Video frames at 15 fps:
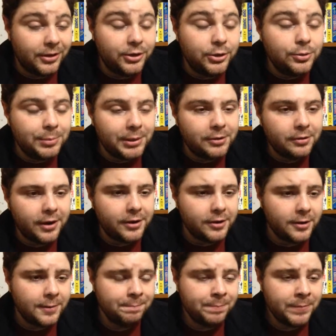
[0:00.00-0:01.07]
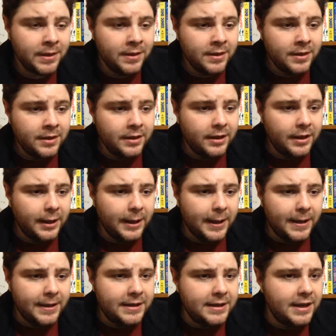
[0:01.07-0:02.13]
Ewan McGregor.
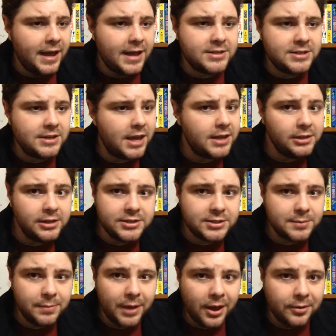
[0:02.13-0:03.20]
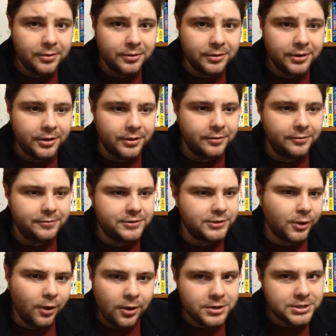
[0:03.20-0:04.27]
He has an endless amount of
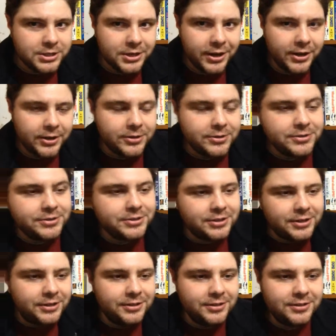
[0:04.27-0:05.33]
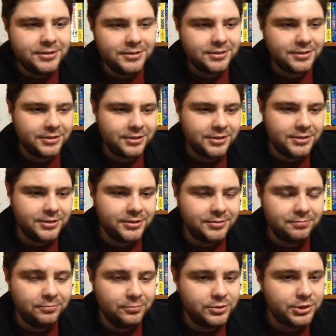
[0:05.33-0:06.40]
tall tales, and he
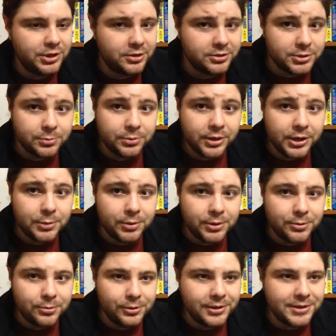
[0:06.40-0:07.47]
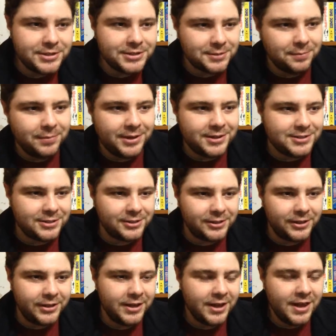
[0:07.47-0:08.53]
shares them with anyone who will listen,
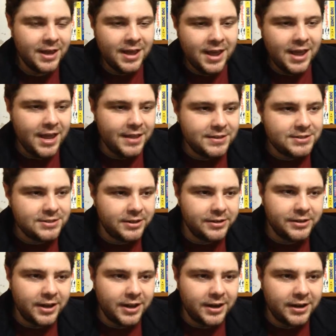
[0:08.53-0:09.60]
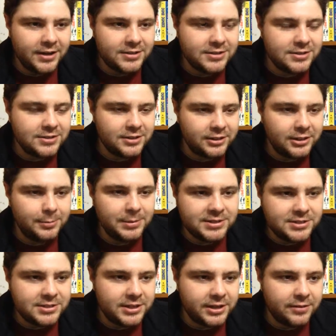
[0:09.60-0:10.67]
basically. And the son kind of gets a little bit
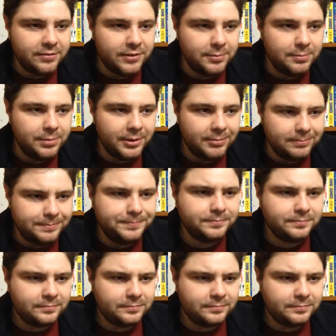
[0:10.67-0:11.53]
sick of it, but